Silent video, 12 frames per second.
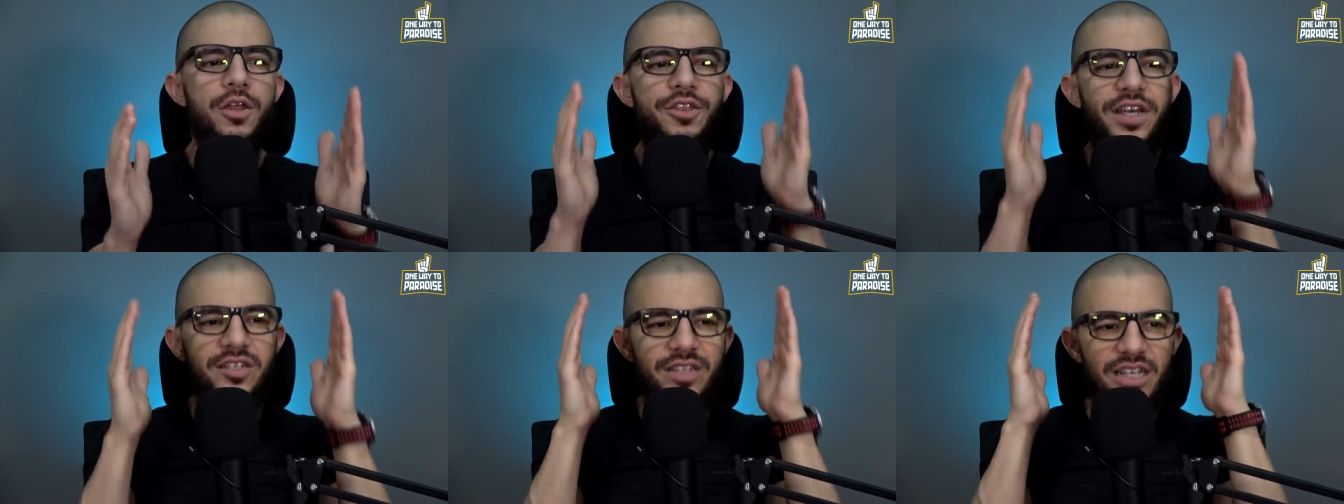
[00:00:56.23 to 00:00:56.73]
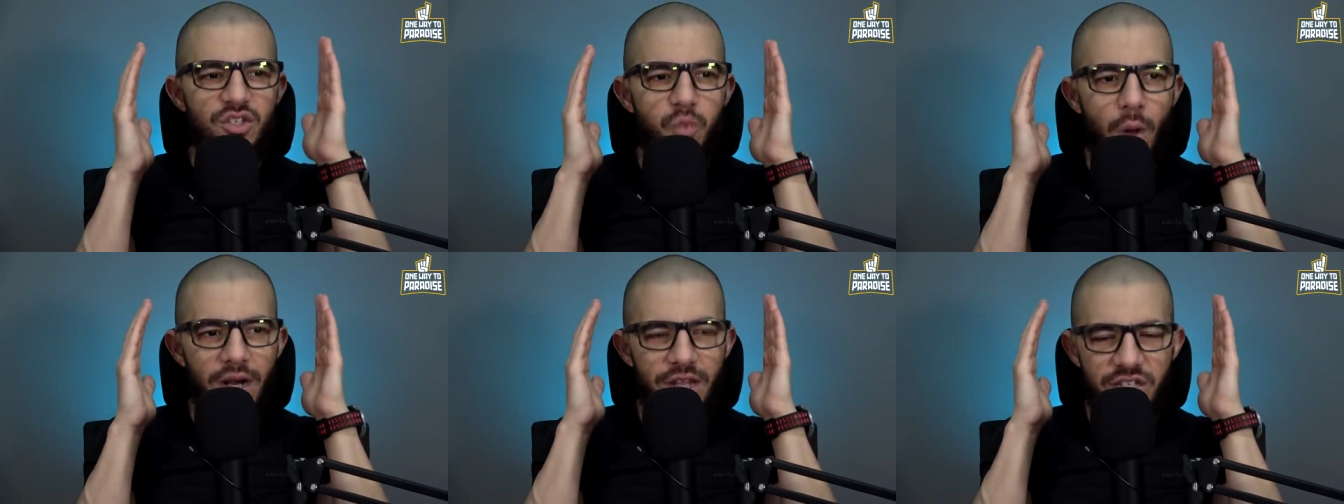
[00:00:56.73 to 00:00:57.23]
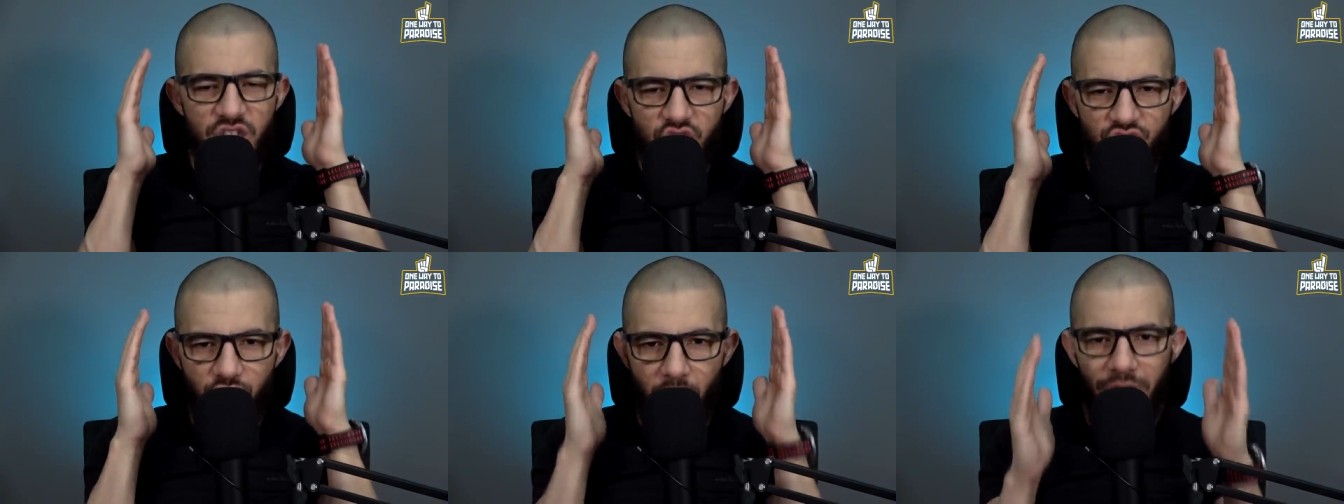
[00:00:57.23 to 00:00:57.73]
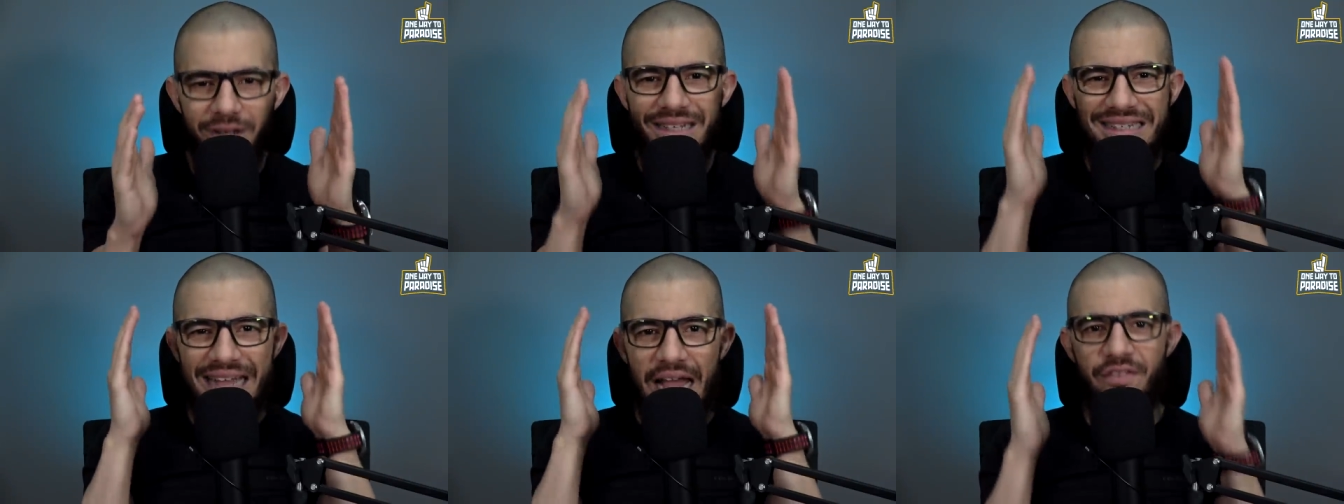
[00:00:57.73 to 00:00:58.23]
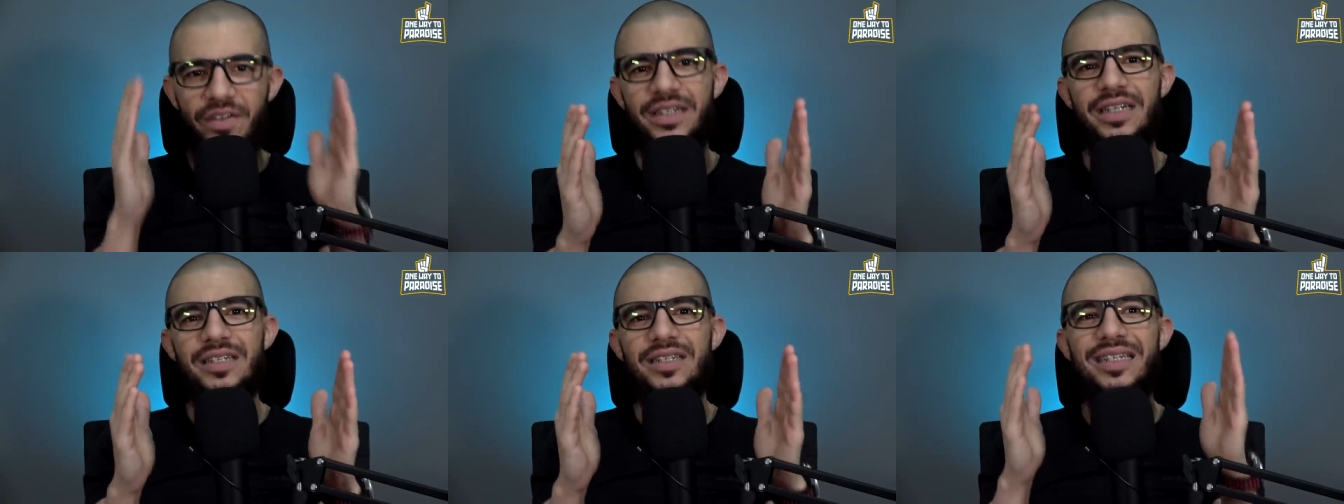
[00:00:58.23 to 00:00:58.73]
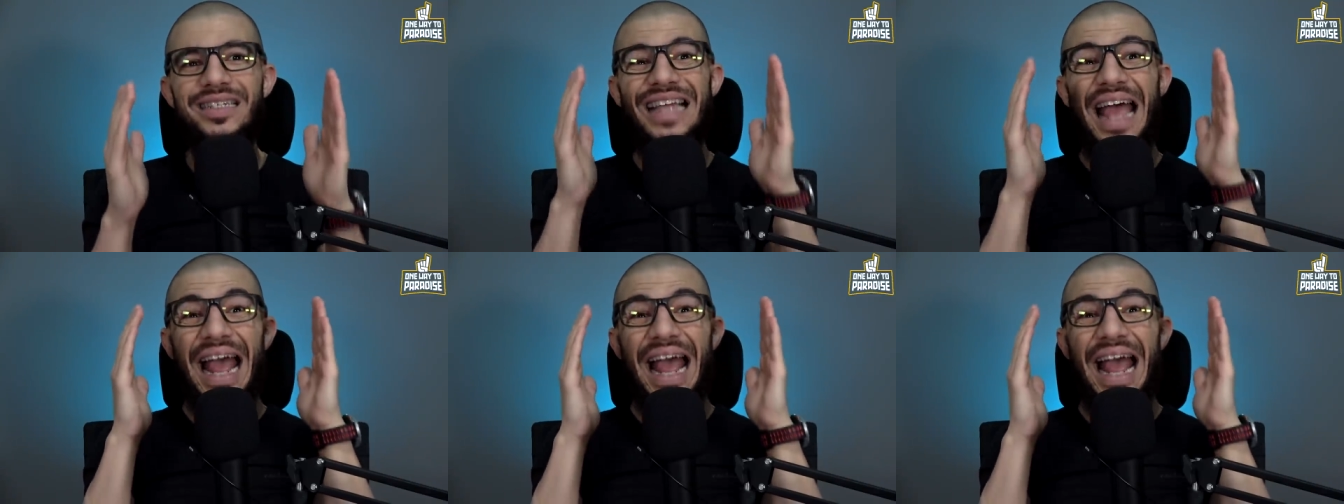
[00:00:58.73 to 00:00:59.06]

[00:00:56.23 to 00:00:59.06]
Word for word: This is one of the strongest evidences